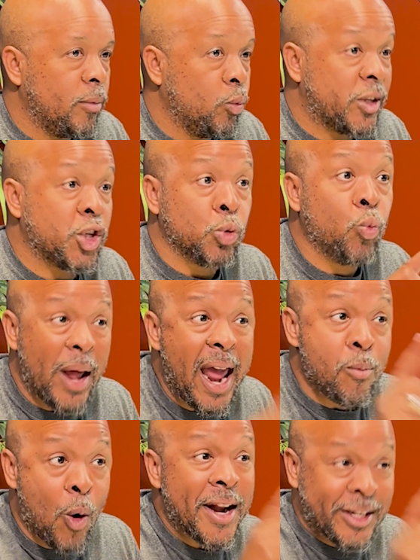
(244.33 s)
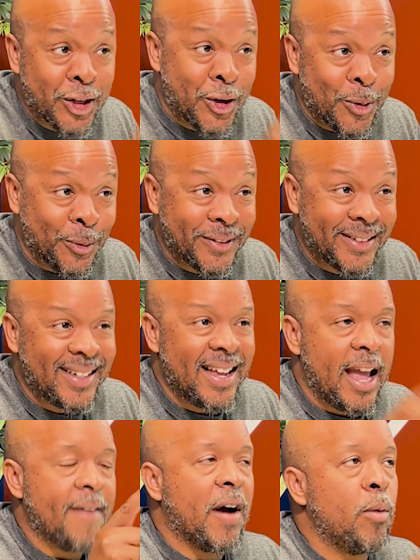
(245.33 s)
which is what I wanted to do,
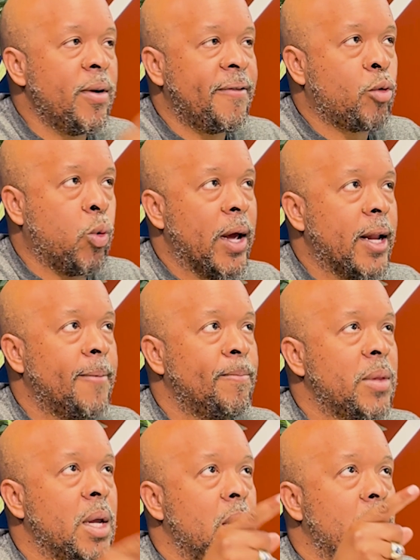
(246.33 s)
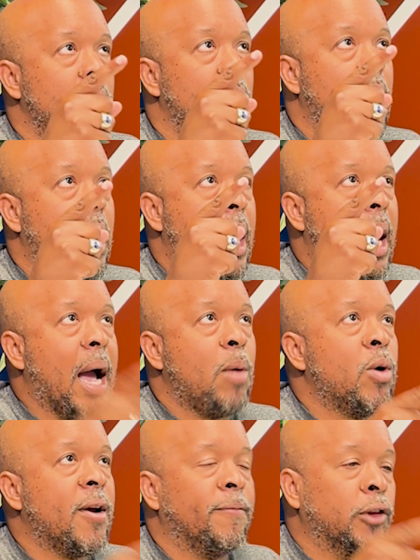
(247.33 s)
if I would have quit, I
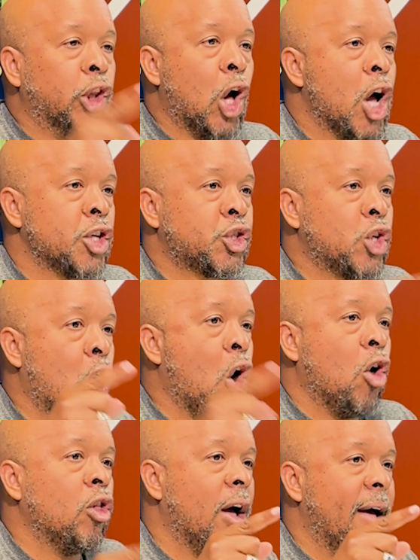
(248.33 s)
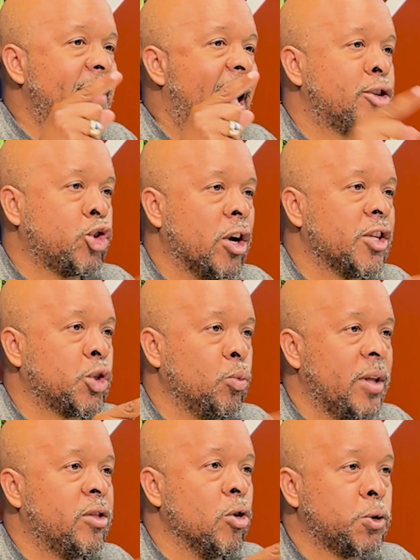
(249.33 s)
would have lost all of that trust
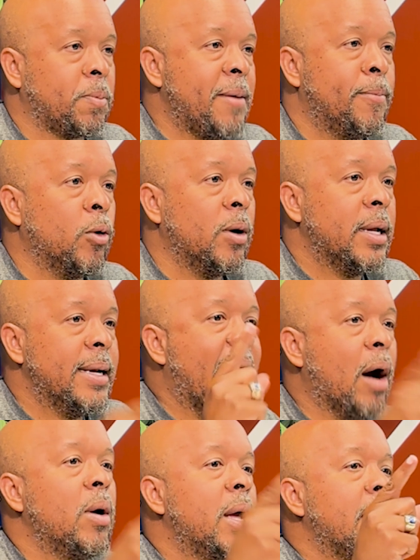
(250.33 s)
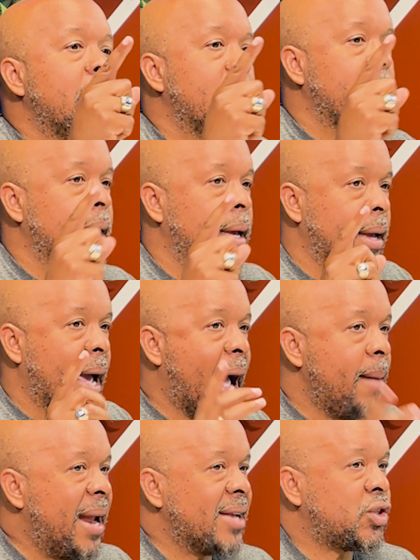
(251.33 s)
with those people. Now,
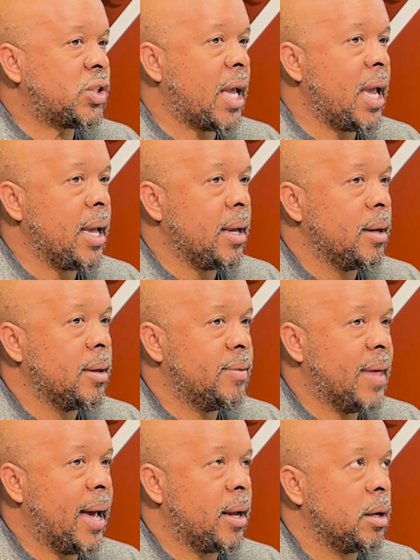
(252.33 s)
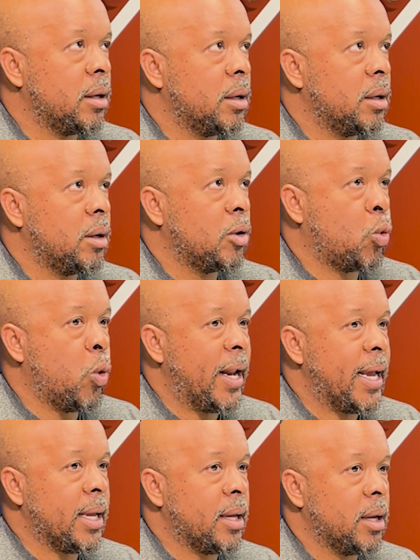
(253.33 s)
I'm not saying that
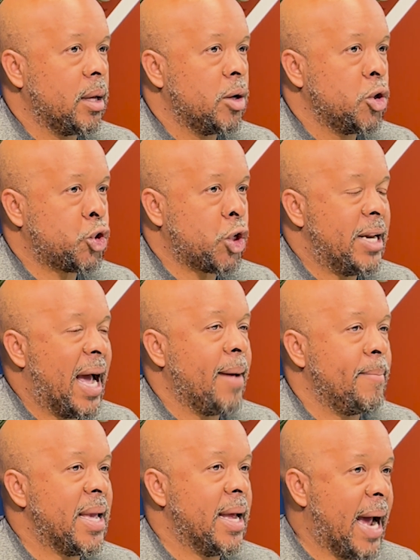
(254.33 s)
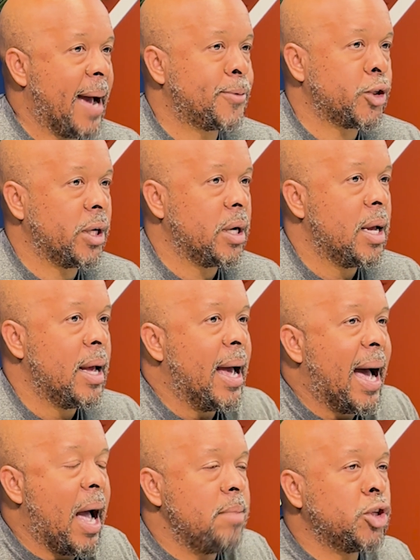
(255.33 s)
quitting should not be an option.
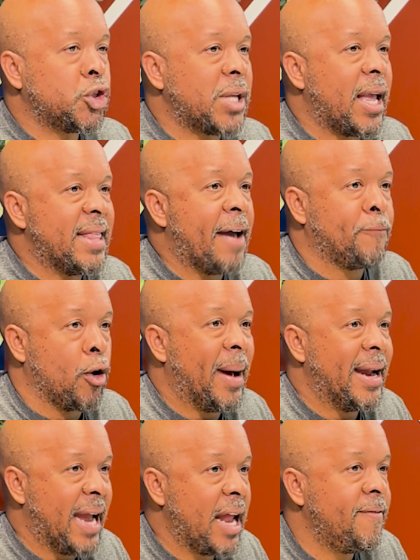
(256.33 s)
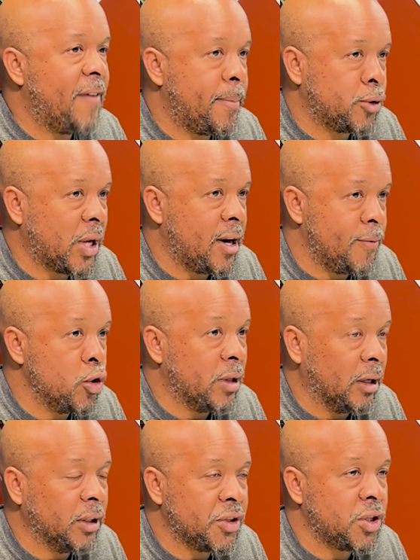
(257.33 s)
I'm just saying that for about 95% of you that
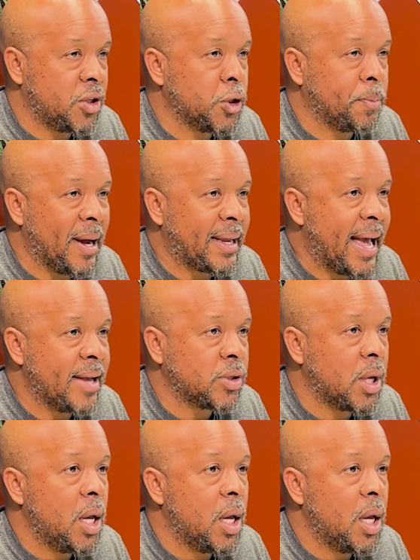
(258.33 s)
are listening to this podcast,